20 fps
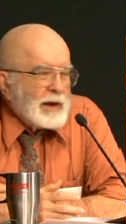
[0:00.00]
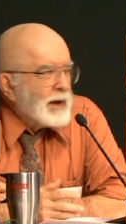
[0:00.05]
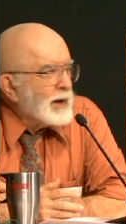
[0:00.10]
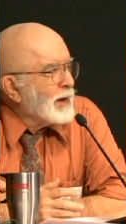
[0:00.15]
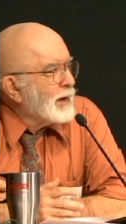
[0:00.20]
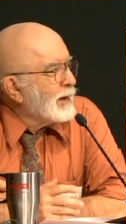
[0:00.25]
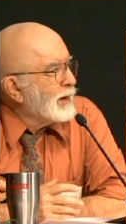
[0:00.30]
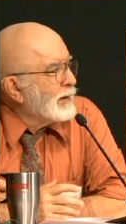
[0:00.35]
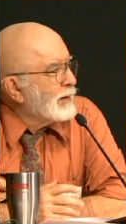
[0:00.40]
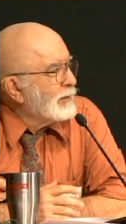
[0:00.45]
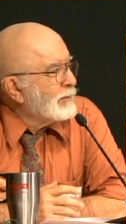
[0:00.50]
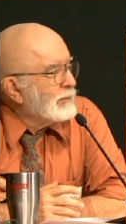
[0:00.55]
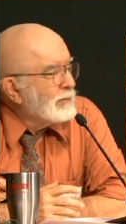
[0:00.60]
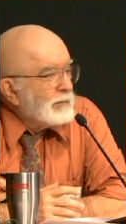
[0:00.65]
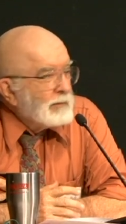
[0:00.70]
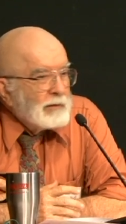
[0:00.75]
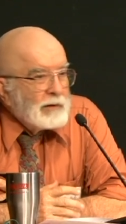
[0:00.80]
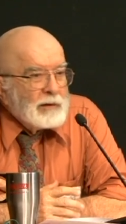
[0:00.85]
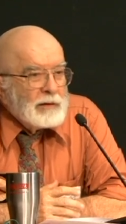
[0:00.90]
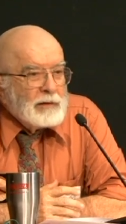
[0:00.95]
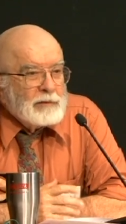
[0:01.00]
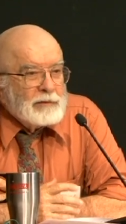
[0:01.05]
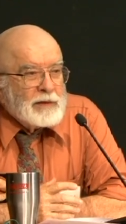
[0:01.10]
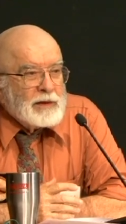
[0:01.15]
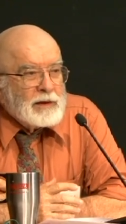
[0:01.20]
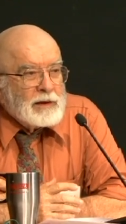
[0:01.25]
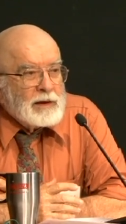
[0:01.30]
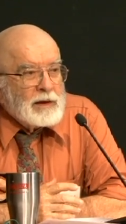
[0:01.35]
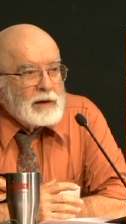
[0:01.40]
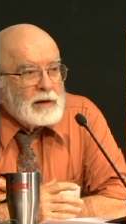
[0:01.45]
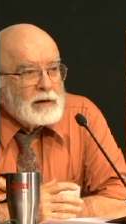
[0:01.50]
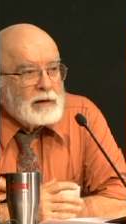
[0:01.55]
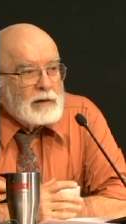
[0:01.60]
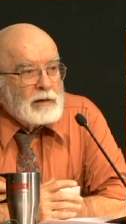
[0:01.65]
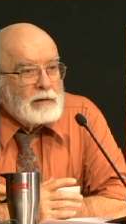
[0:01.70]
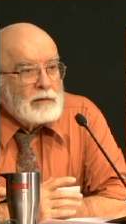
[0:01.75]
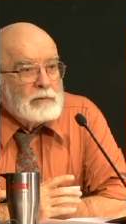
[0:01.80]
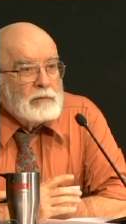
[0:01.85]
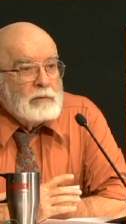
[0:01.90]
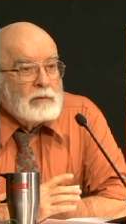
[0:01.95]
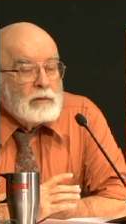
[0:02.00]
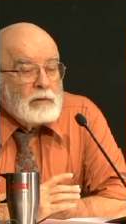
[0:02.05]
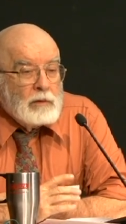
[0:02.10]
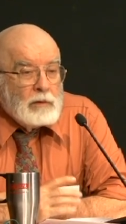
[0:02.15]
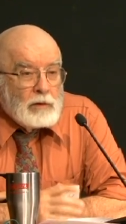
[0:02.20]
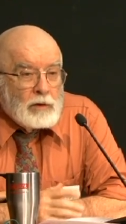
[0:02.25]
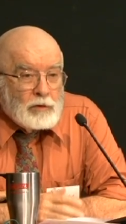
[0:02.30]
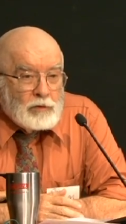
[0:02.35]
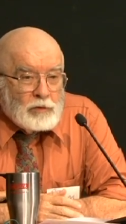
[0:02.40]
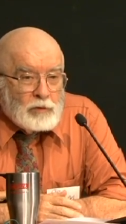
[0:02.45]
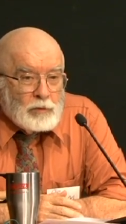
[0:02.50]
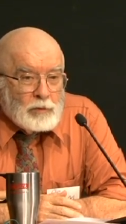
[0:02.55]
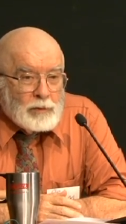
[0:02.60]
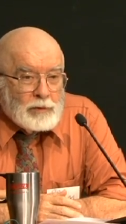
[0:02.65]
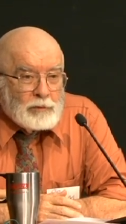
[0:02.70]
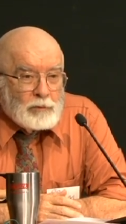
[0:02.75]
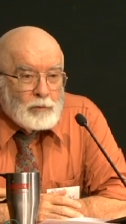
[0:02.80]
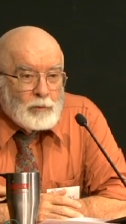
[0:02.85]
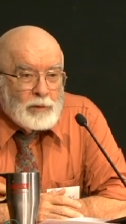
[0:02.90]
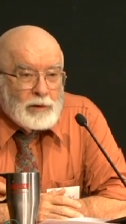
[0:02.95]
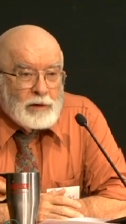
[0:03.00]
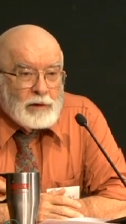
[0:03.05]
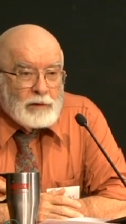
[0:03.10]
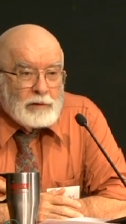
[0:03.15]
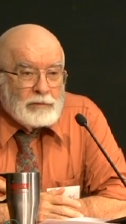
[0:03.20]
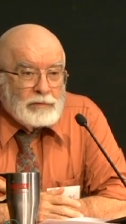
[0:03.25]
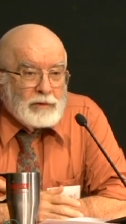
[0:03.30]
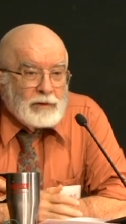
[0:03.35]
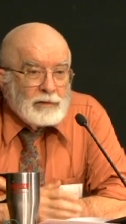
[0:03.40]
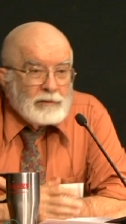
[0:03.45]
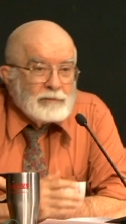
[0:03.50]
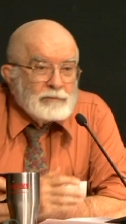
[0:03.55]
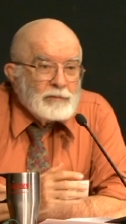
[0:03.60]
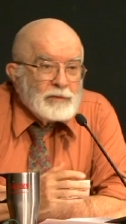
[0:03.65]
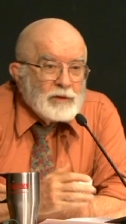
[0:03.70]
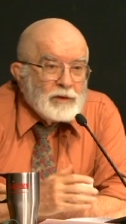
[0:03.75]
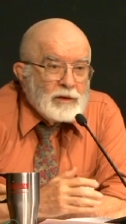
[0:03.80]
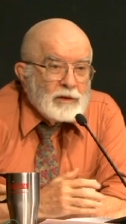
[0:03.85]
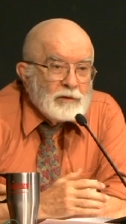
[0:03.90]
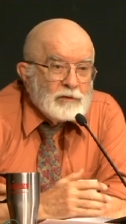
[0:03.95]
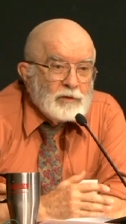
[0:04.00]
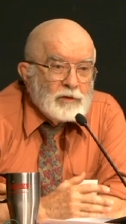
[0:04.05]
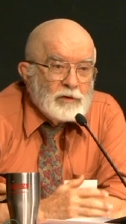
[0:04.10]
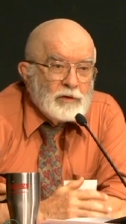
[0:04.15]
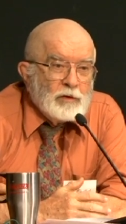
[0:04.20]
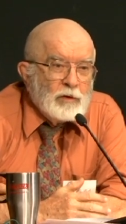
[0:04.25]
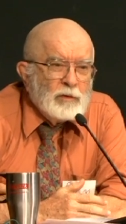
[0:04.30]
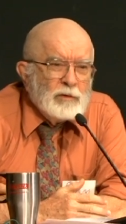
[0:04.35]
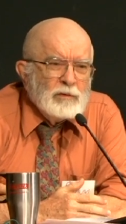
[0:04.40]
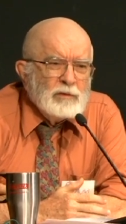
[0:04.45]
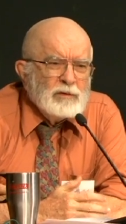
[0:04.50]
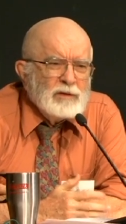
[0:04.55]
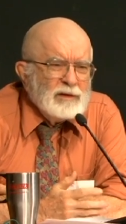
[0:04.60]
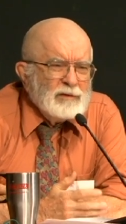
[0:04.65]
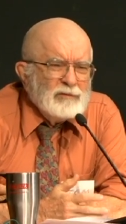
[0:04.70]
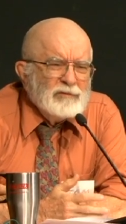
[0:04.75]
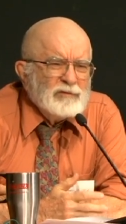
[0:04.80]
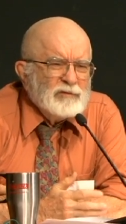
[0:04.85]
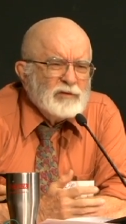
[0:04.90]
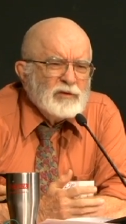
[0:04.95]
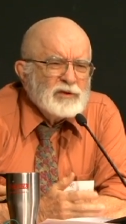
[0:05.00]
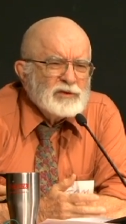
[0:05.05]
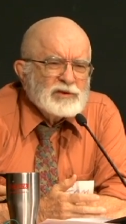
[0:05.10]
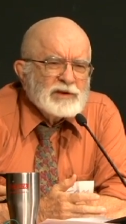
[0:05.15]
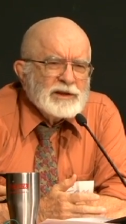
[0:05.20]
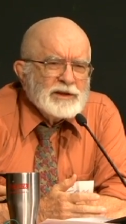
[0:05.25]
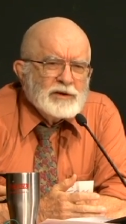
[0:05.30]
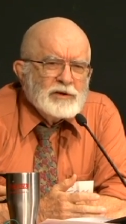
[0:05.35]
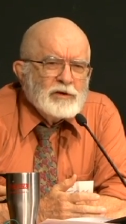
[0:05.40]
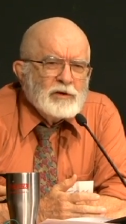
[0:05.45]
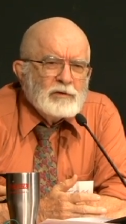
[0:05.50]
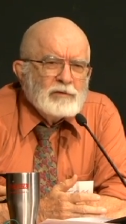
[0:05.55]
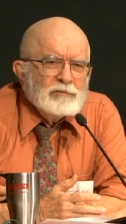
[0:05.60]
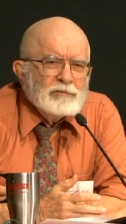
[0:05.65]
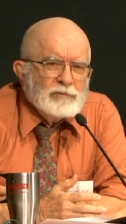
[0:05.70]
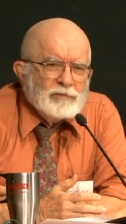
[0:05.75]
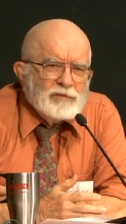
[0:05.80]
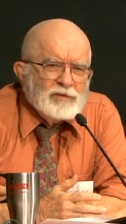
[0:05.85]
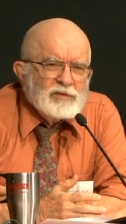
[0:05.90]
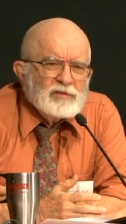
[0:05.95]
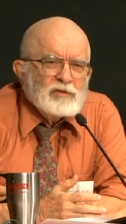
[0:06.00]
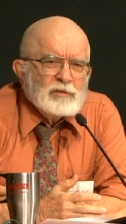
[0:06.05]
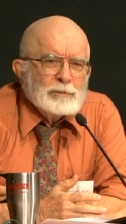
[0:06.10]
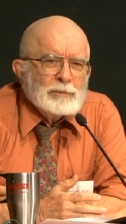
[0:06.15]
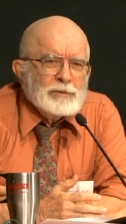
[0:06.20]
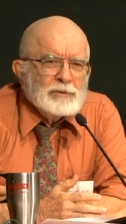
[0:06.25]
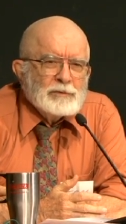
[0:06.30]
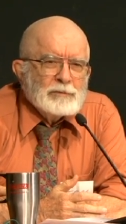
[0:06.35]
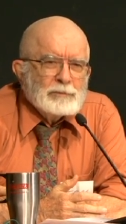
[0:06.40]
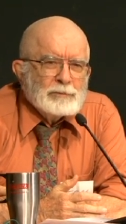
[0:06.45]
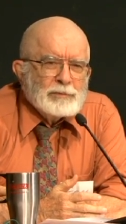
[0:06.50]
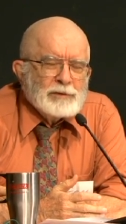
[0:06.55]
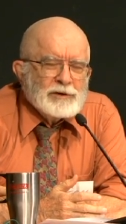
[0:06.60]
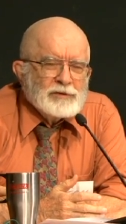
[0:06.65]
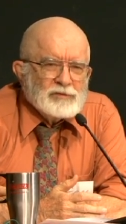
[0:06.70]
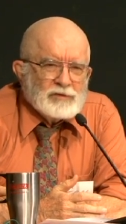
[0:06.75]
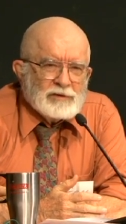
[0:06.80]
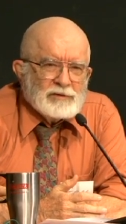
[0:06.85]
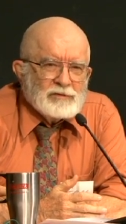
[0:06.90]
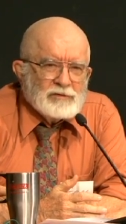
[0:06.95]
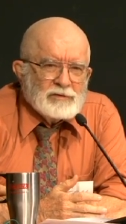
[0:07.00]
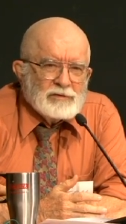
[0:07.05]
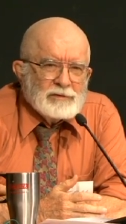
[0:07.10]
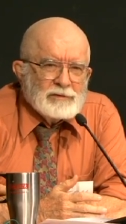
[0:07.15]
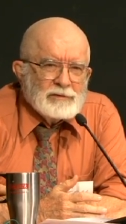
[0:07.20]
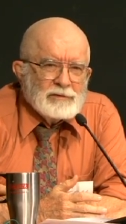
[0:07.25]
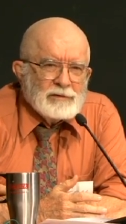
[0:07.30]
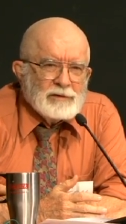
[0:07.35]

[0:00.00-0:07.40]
And they can do it with no, virtually no visible presence.